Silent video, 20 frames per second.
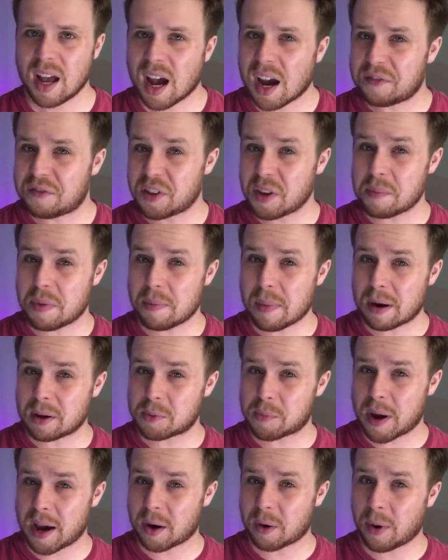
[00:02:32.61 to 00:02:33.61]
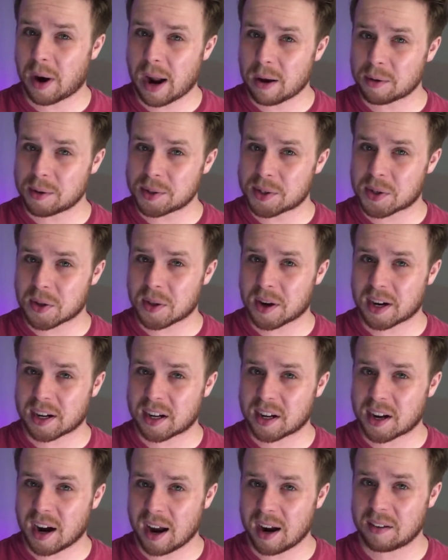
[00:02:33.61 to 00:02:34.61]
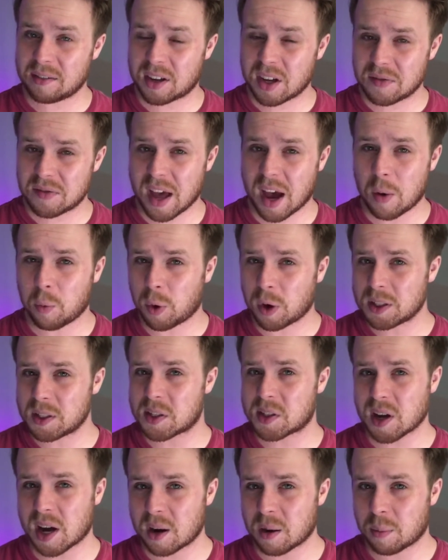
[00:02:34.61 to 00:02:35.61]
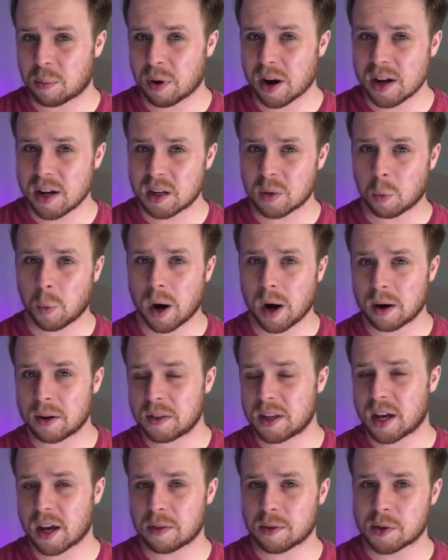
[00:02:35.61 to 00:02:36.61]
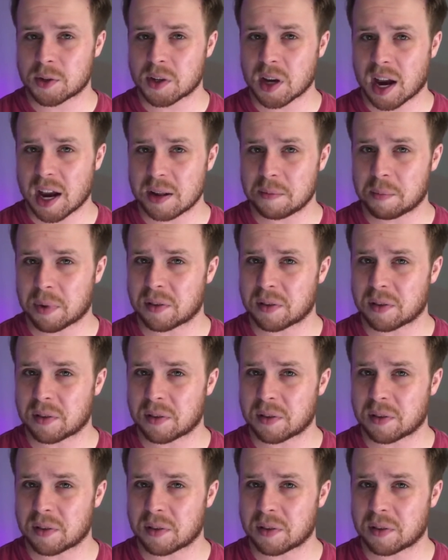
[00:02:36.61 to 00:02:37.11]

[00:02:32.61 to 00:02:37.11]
I flipped the mousepad around so that I could kind of give that one side a break and wear in the other side,